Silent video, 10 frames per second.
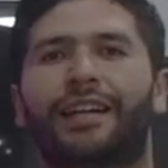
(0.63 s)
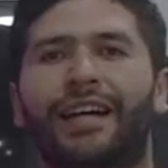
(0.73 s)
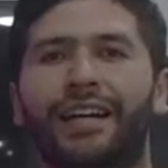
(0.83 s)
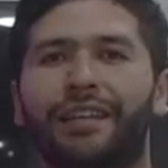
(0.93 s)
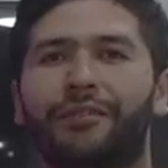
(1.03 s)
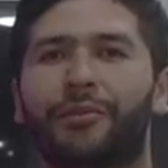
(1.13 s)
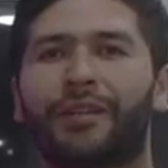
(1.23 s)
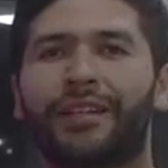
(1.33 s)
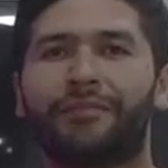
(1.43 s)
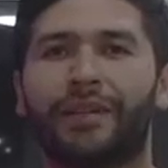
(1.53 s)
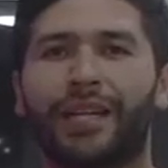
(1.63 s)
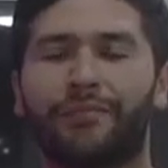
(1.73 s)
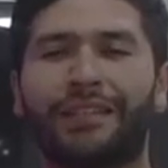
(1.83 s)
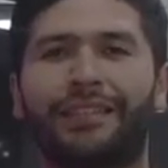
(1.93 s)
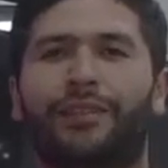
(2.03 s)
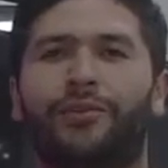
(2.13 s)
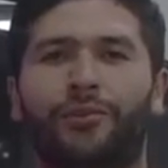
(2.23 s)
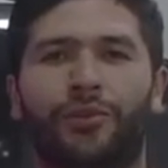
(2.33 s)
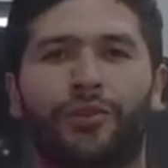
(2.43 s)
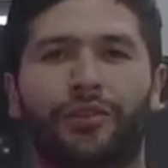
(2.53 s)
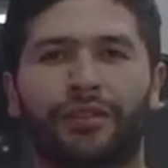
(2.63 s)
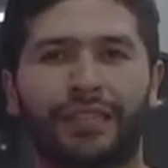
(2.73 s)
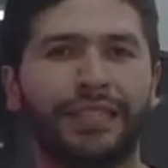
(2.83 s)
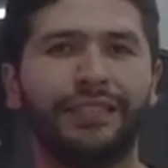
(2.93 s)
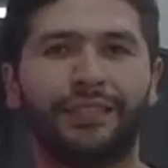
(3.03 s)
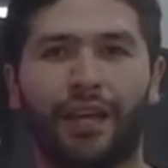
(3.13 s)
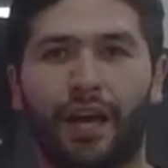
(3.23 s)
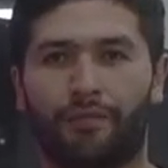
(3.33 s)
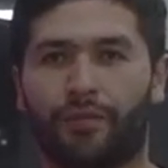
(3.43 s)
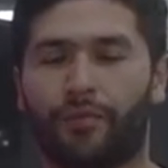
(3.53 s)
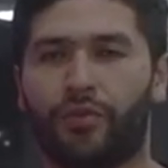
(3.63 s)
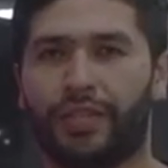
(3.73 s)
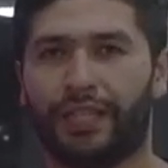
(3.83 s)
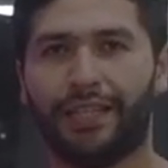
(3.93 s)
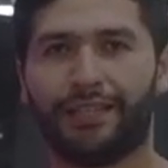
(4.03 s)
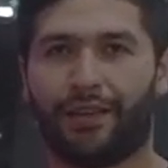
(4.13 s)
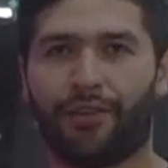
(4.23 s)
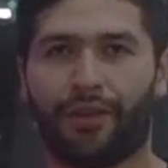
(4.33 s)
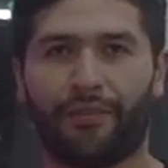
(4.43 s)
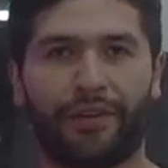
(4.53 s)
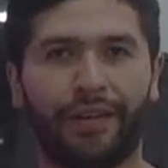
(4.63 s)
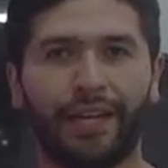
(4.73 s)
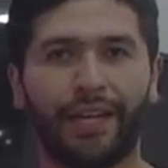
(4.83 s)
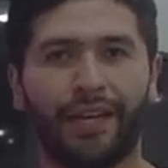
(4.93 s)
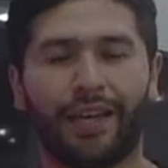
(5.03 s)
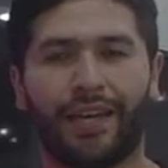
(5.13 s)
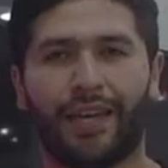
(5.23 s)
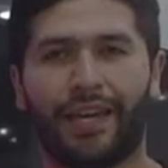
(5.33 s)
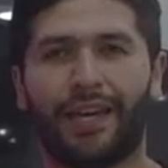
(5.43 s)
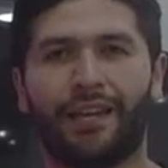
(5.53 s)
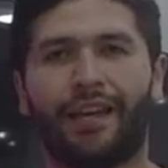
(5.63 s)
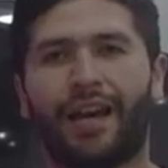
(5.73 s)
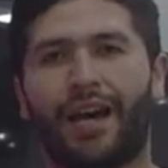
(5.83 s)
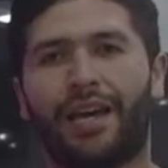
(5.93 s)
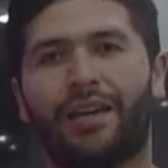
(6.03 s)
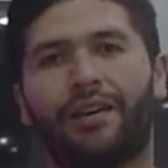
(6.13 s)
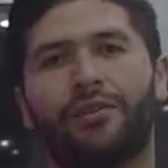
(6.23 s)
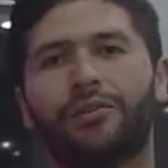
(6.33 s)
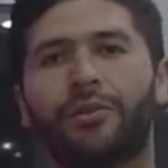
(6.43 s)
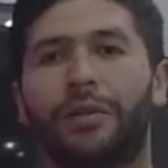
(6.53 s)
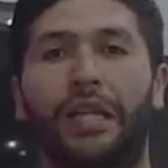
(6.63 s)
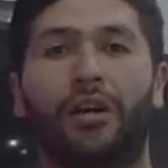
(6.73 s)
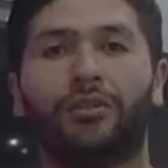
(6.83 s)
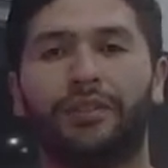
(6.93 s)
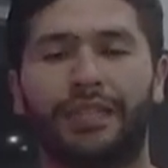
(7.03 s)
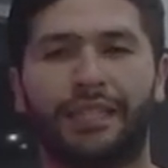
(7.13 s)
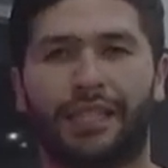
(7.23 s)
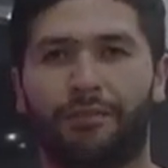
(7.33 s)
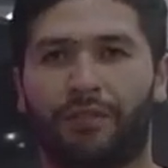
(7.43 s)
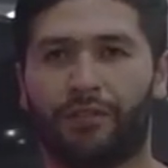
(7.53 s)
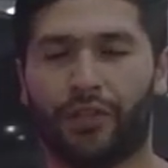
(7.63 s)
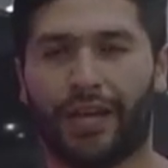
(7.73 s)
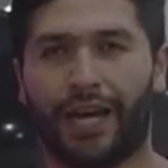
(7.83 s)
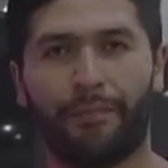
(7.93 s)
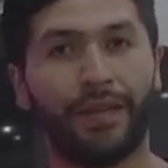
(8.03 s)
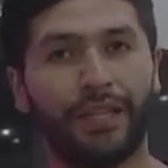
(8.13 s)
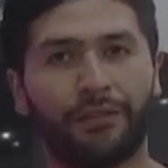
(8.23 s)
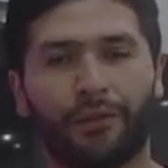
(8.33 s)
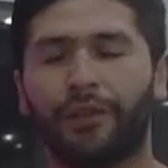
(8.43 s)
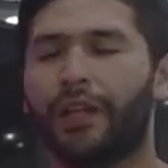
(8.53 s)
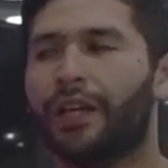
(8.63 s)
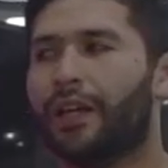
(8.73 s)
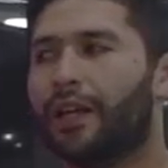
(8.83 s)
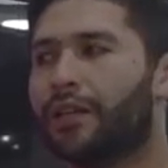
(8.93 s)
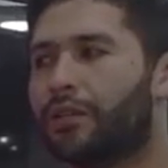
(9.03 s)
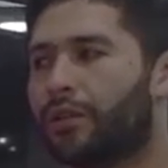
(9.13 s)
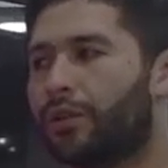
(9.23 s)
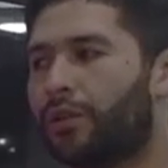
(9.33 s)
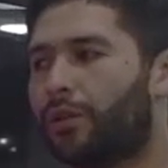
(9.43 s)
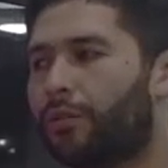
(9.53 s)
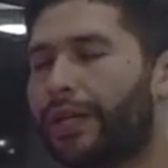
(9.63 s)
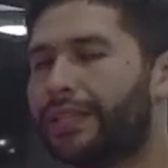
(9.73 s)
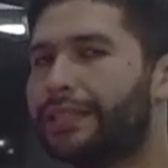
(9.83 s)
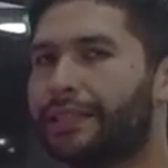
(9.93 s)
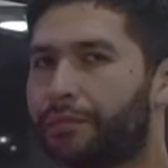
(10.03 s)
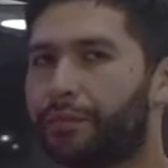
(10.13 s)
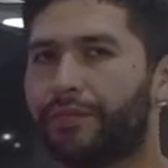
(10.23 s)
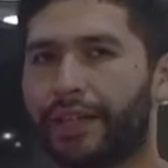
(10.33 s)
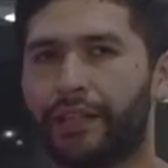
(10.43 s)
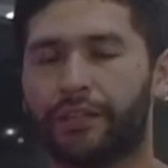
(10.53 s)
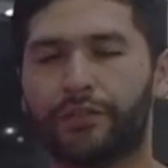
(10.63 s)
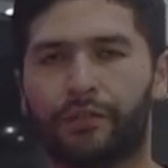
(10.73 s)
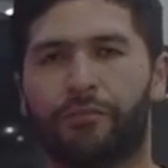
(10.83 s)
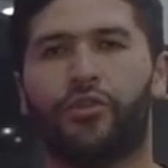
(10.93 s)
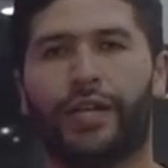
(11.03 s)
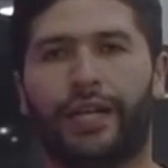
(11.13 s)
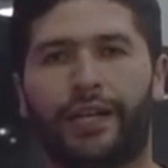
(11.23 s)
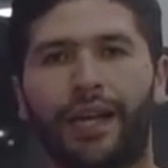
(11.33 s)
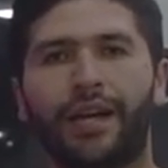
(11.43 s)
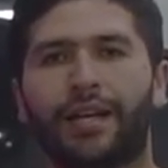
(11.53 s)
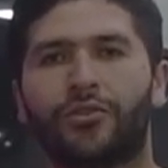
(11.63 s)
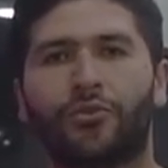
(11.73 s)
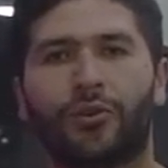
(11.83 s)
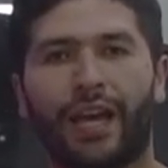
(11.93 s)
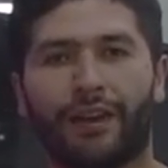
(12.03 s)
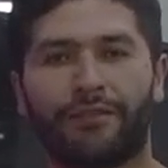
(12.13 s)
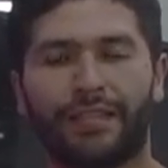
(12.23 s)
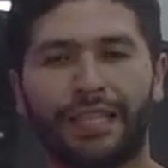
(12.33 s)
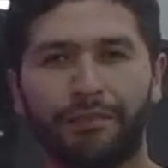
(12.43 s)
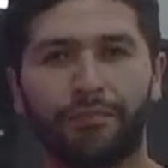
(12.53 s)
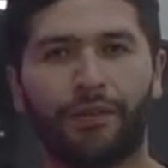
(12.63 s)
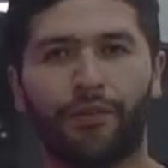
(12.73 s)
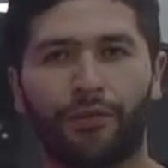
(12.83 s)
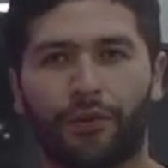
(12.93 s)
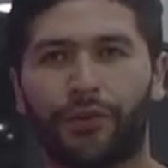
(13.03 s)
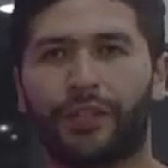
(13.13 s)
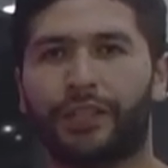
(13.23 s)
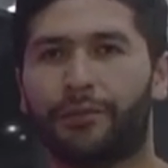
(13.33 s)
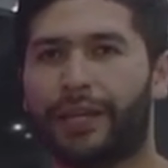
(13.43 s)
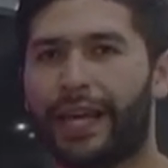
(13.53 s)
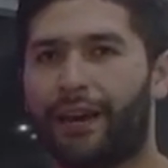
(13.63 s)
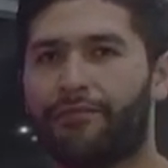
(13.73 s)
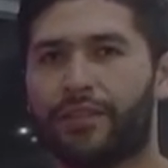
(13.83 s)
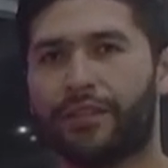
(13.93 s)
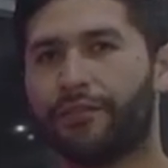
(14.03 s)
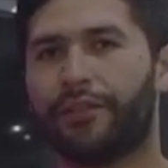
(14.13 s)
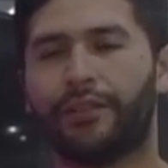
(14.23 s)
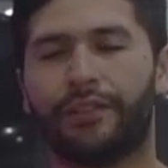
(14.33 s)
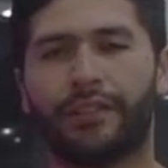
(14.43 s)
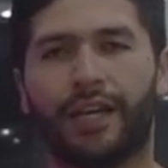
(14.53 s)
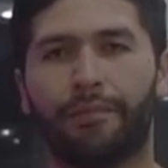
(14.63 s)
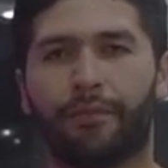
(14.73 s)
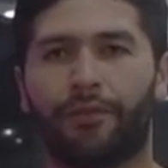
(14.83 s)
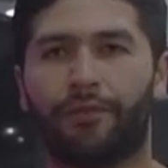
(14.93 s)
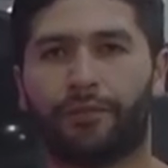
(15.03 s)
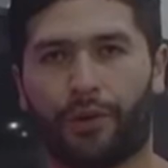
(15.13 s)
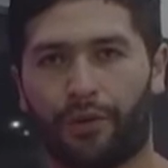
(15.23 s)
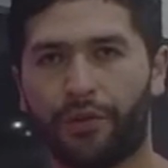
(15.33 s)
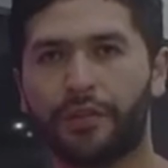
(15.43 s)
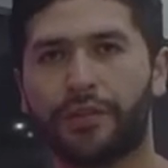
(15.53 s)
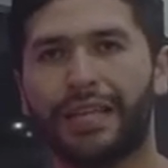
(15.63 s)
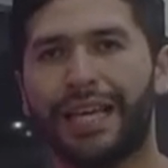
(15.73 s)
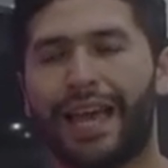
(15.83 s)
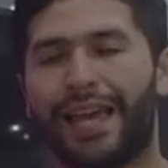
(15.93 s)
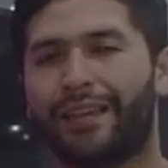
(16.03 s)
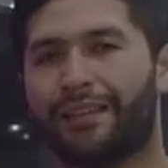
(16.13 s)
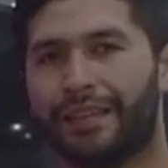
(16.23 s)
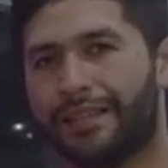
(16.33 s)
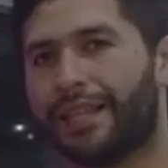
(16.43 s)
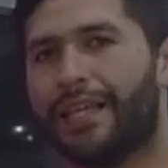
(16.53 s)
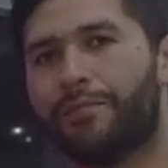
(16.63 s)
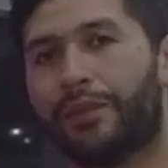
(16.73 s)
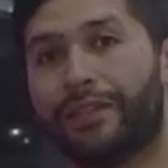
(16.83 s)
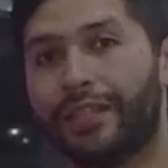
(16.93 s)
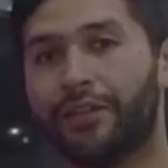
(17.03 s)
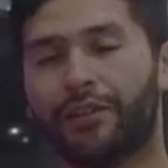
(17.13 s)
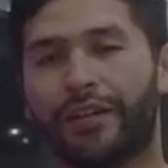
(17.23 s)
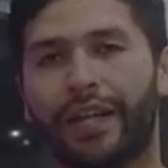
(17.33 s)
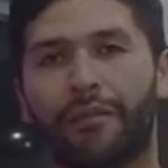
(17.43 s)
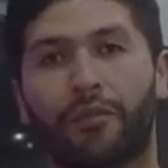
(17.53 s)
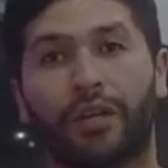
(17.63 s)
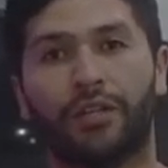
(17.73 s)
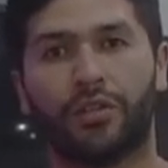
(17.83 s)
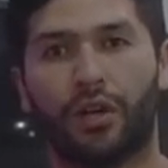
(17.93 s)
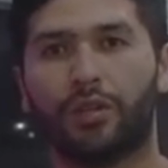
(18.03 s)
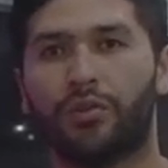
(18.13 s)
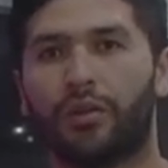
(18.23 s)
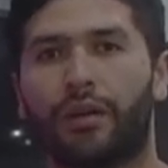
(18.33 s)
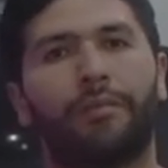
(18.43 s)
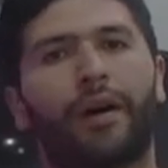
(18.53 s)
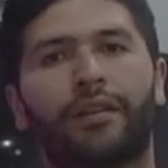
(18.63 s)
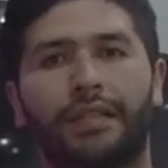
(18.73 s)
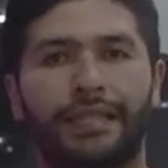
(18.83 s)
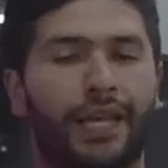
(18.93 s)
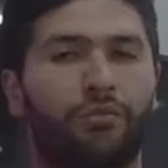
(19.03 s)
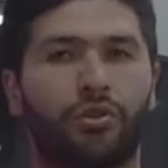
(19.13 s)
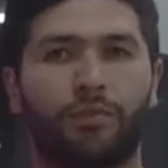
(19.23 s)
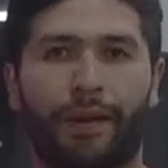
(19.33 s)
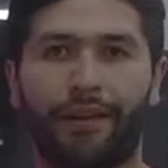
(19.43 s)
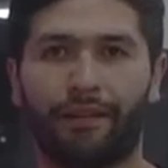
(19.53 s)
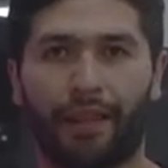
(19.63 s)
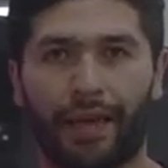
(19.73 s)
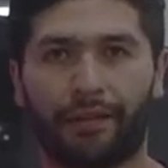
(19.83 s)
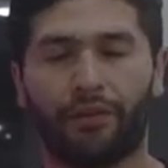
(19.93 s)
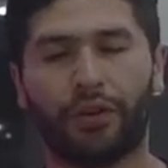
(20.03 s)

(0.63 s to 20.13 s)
Hi everyone, my name is Arturo Cortez. I'm from Chile, South America, and I also belong to the team of Shanghai Metal. So we are still providers from China. As you have seen before, we have several type of products, and in this case particularly, I'm gonna talk to you about the sandwich panel line.